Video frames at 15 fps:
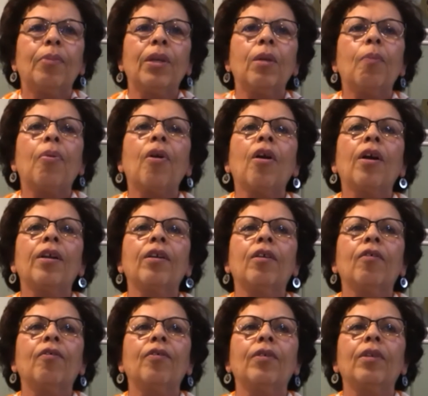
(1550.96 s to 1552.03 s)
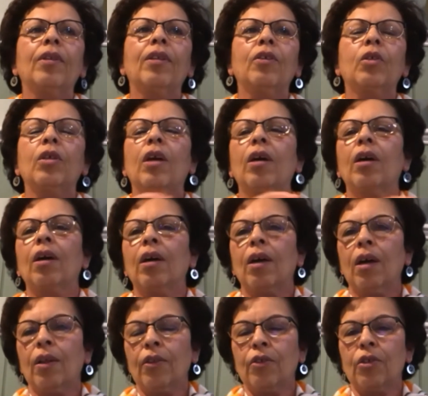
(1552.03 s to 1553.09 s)
be a part of this
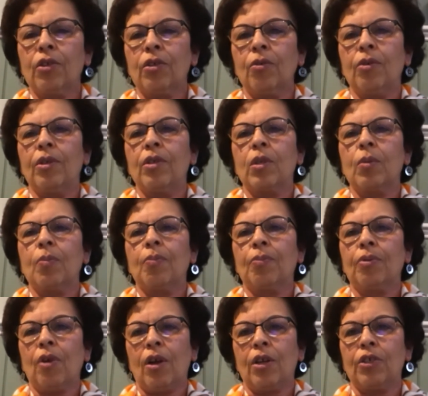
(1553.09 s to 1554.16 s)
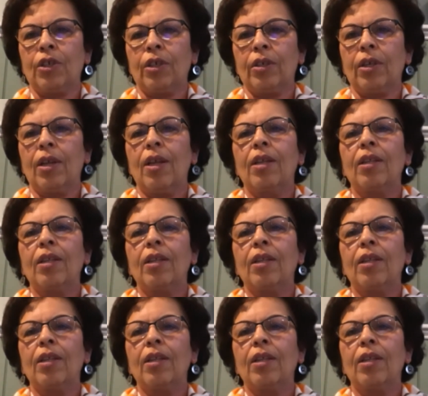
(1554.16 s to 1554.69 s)
other student's project.